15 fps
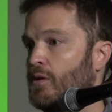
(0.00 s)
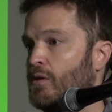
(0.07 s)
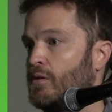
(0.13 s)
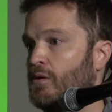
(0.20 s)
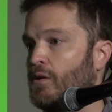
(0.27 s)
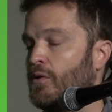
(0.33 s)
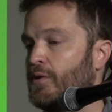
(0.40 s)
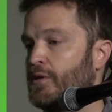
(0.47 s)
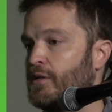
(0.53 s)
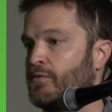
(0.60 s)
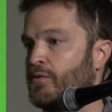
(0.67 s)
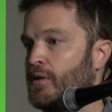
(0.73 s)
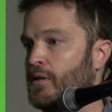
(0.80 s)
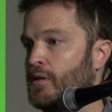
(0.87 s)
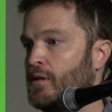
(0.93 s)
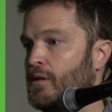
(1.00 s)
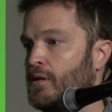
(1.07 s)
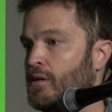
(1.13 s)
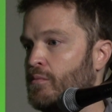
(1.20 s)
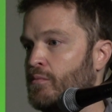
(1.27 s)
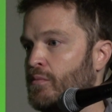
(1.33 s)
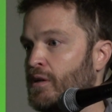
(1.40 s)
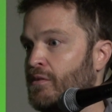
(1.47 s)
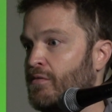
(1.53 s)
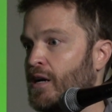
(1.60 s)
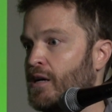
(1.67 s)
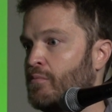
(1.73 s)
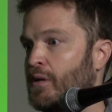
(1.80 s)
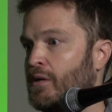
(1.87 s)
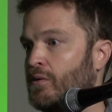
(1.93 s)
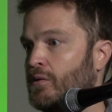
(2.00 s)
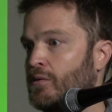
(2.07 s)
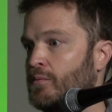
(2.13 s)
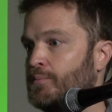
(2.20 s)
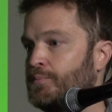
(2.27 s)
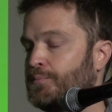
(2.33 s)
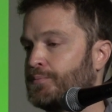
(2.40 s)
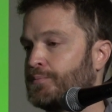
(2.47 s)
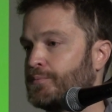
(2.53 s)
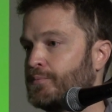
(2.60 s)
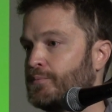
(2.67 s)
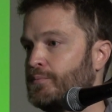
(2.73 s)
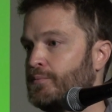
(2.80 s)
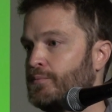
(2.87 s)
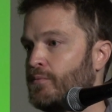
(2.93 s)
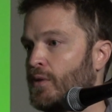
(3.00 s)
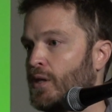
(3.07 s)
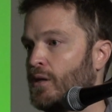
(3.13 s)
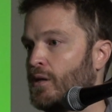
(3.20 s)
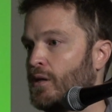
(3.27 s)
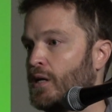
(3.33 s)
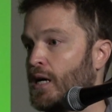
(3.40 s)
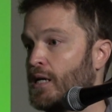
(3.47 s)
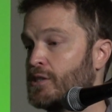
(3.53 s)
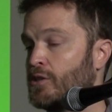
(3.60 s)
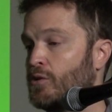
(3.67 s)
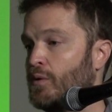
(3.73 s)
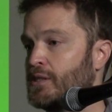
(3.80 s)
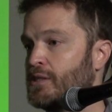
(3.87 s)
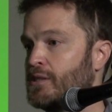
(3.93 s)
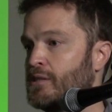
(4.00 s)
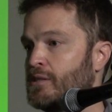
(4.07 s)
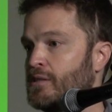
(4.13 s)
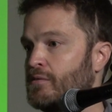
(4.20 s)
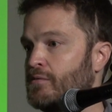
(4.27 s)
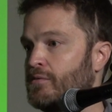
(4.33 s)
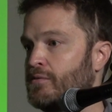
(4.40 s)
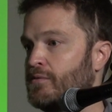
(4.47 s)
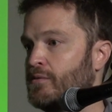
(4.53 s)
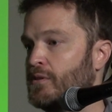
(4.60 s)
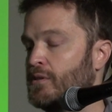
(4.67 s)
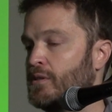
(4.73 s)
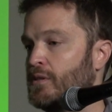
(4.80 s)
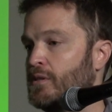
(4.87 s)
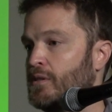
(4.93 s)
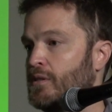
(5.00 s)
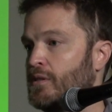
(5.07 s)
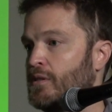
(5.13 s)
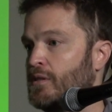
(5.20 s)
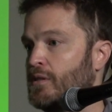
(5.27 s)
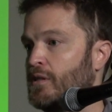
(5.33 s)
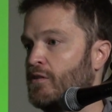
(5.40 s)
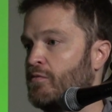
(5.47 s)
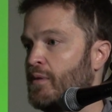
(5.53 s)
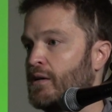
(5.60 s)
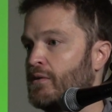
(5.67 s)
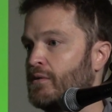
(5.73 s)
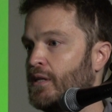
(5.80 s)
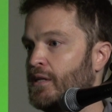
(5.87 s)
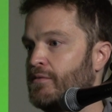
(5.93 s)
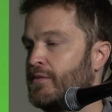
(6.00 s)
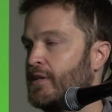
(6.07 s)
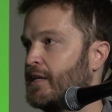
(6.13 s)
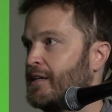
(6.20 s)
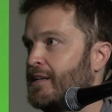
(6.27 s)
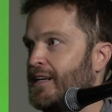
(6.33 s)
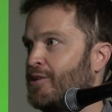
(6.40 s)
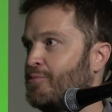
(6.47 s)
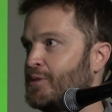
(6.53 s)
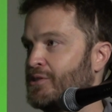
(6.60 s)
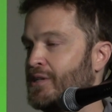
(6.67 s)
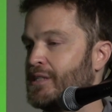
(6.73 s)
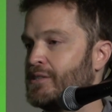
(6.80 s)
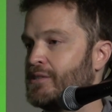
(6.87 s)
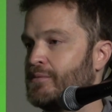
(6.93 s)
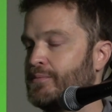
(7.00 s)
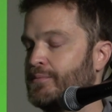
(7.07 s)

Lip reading: all the different environmental consequences of modern life that it can help address.